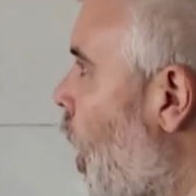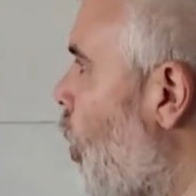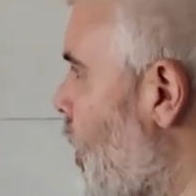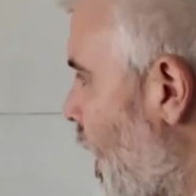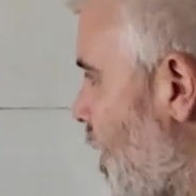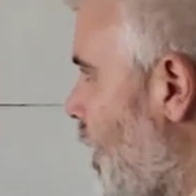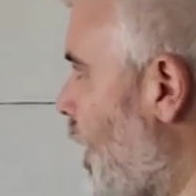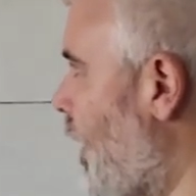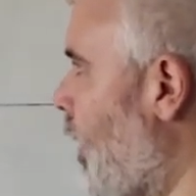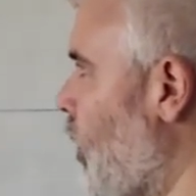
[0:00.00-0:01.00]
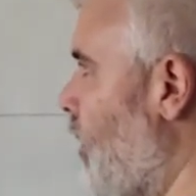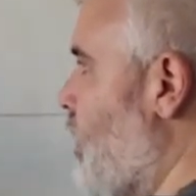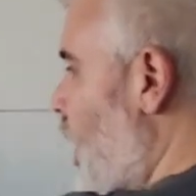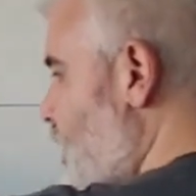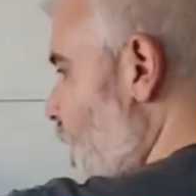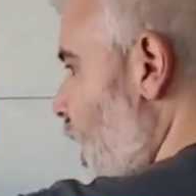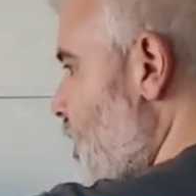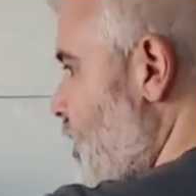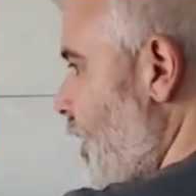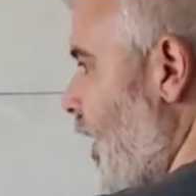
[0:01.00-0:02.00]
Okay, now that I've got the
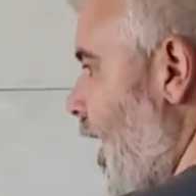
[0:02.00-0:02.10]
constant,